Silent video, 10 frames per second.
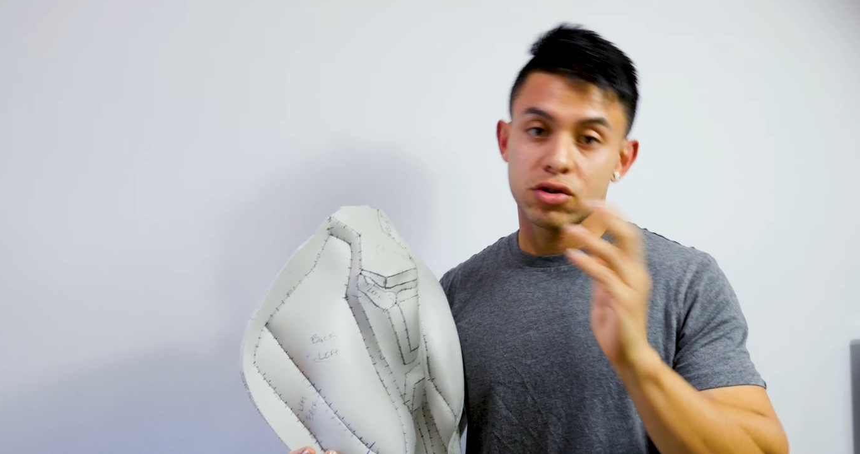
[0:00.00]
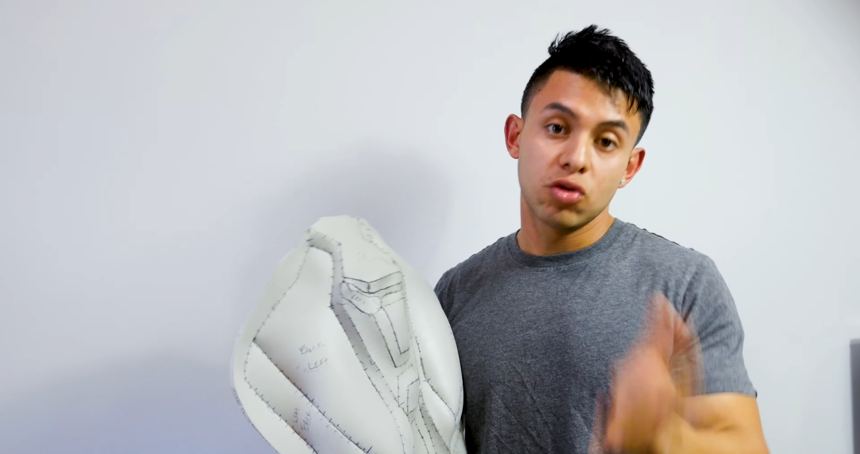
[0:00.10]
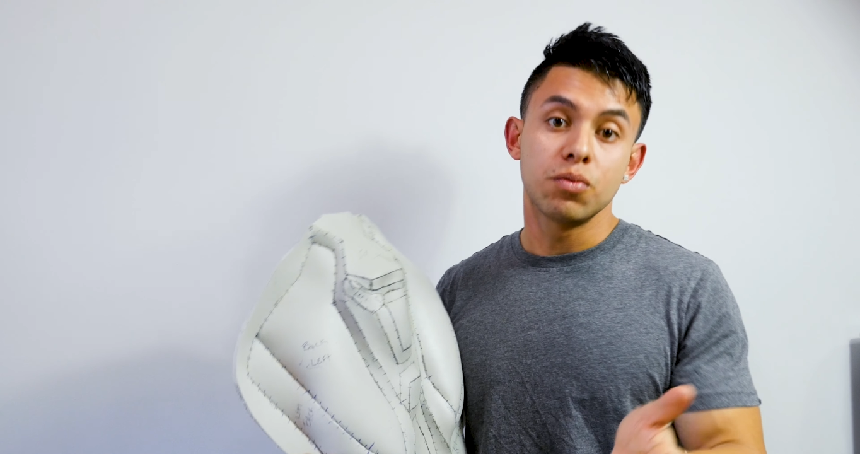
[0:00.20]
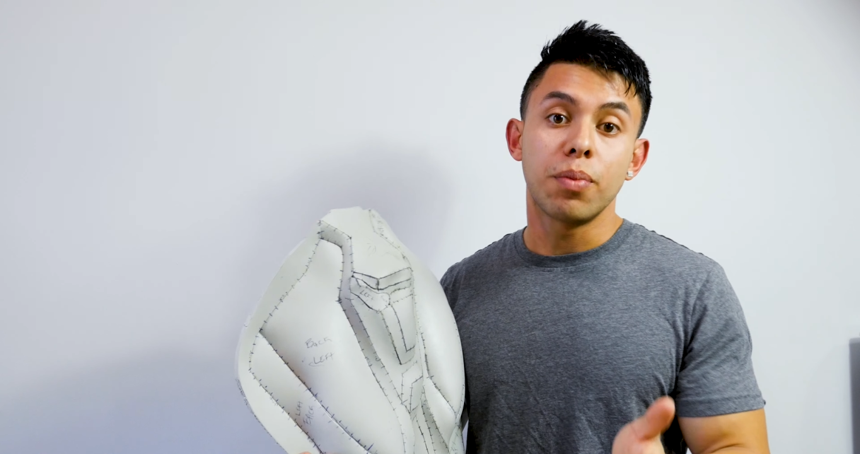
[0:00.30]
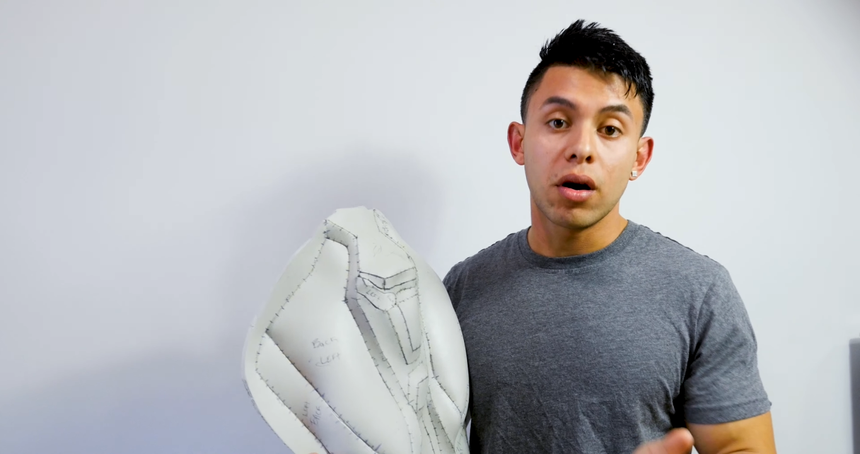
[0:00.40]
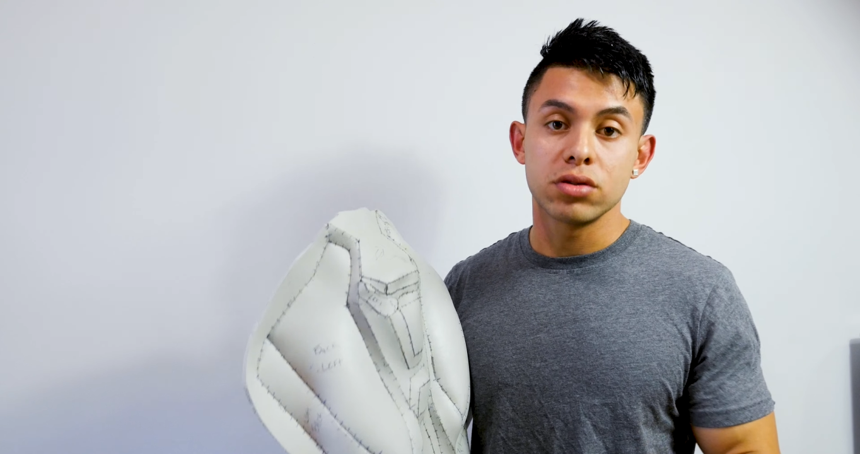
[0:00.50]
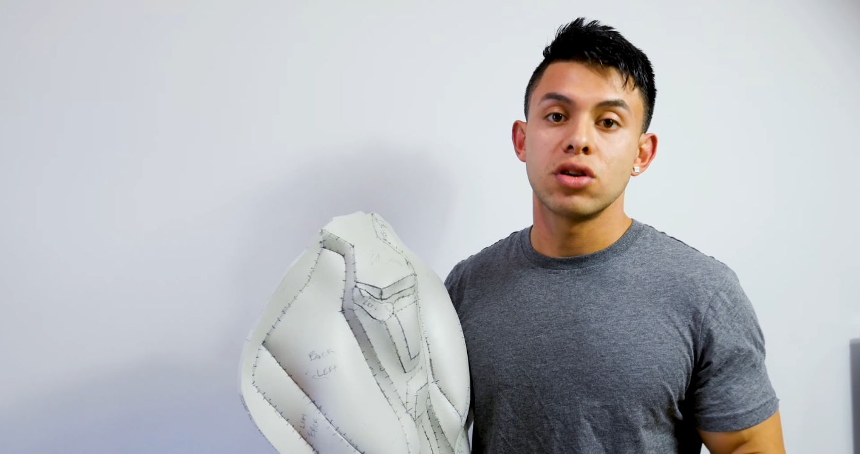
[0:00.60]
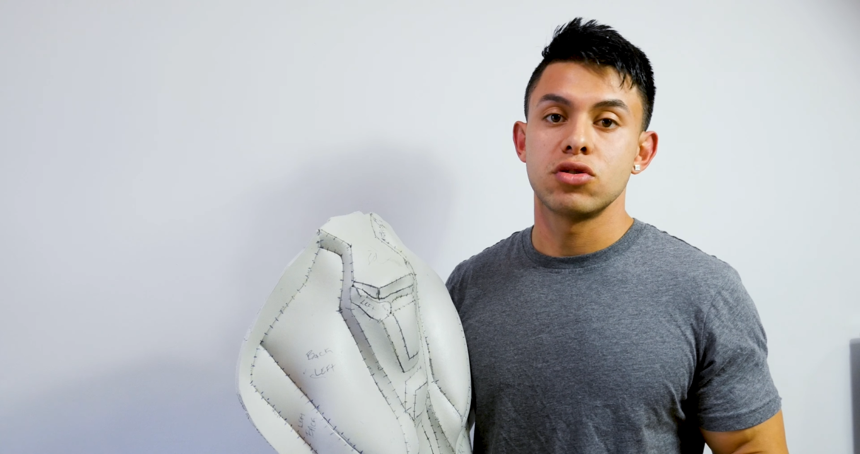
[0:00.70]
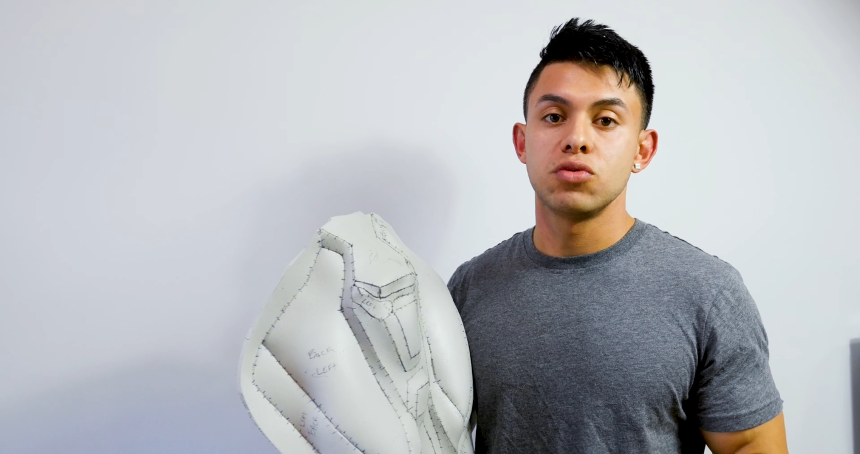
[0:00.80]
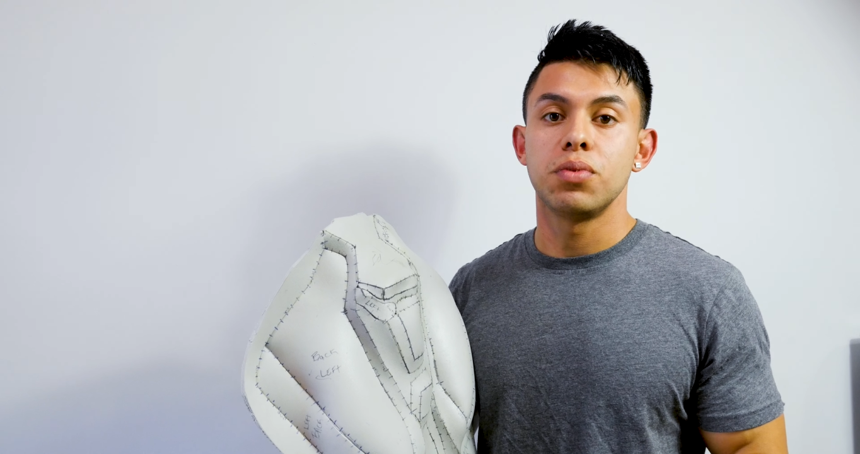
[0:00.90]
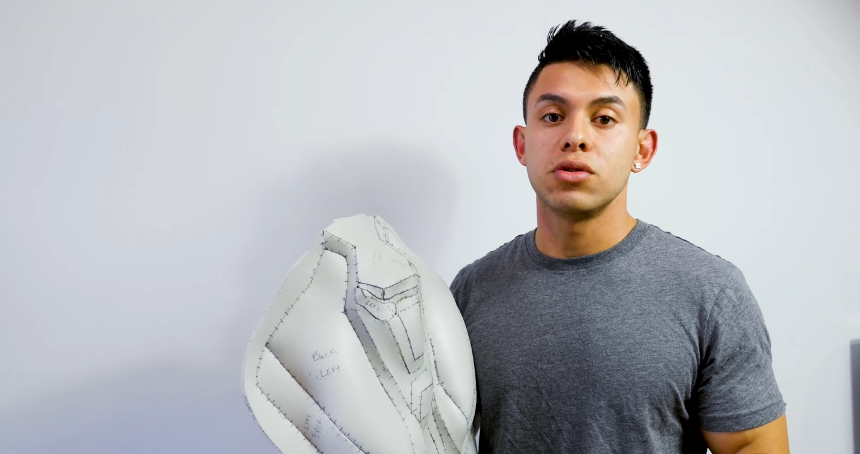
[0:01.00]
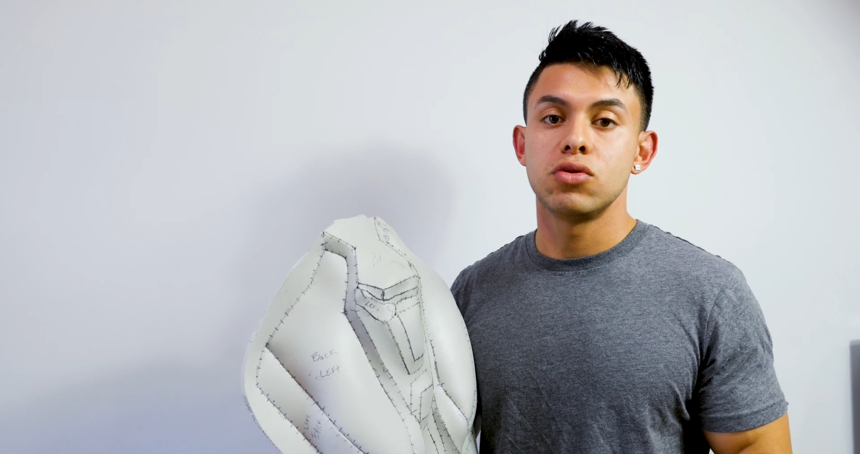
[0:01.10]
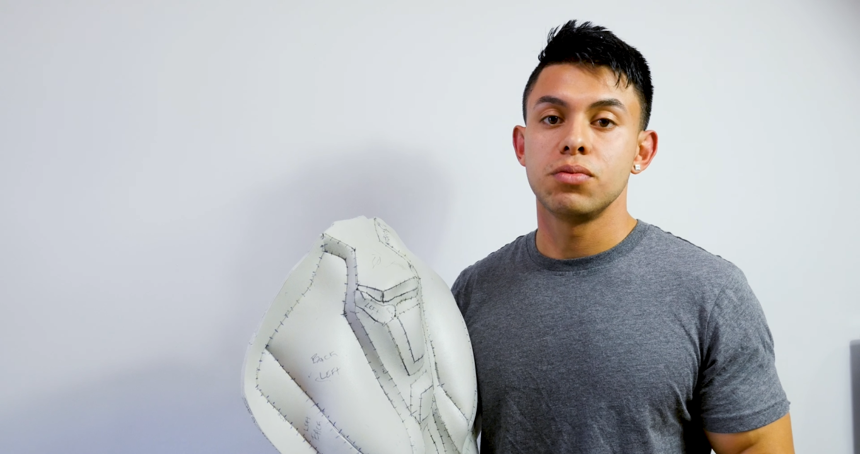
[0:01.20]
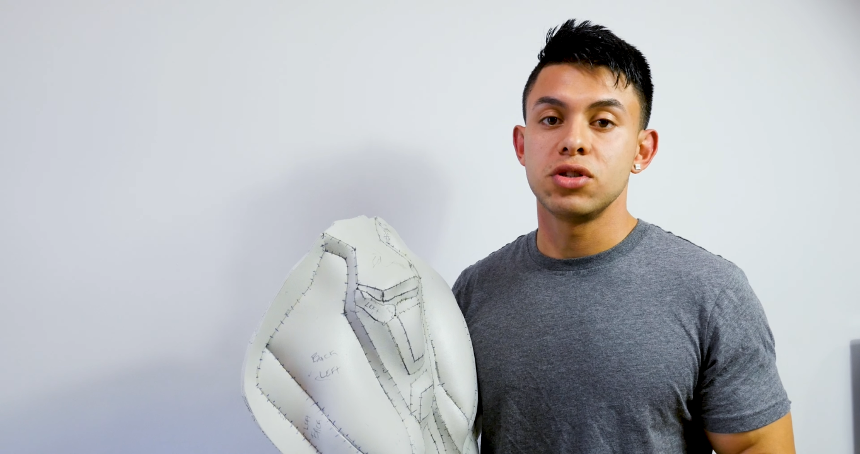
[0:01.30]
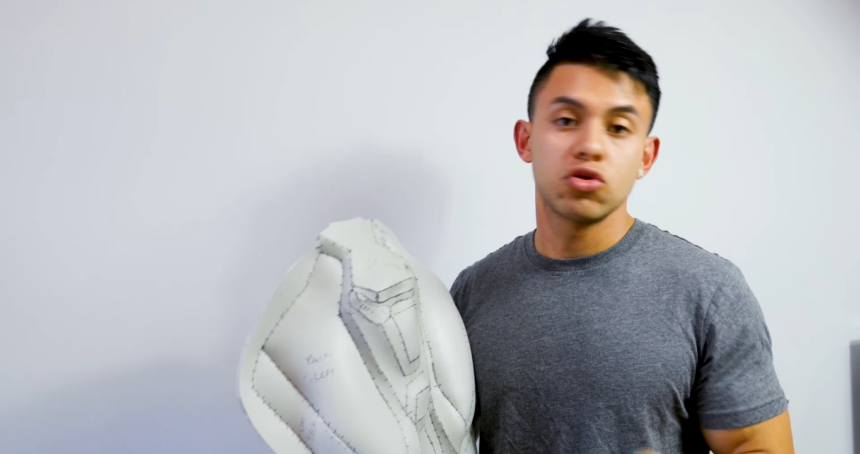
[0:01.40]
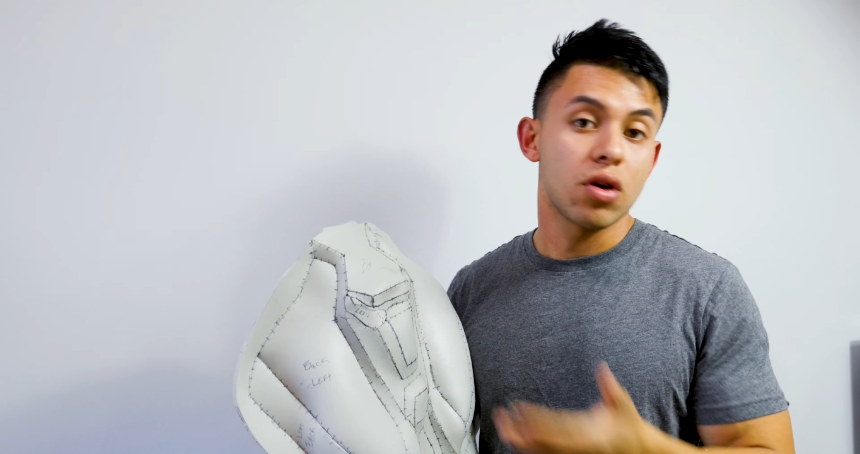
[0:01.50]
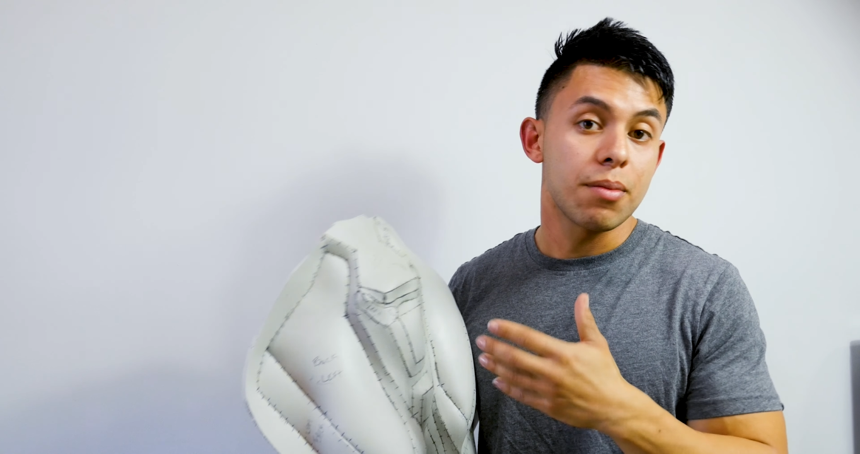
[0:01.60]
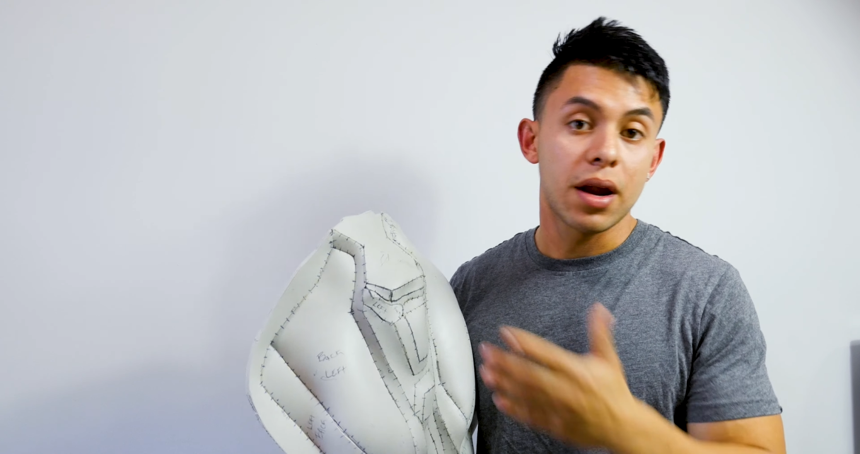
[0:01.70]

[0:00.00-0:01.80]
Some parts are supposed to be straight,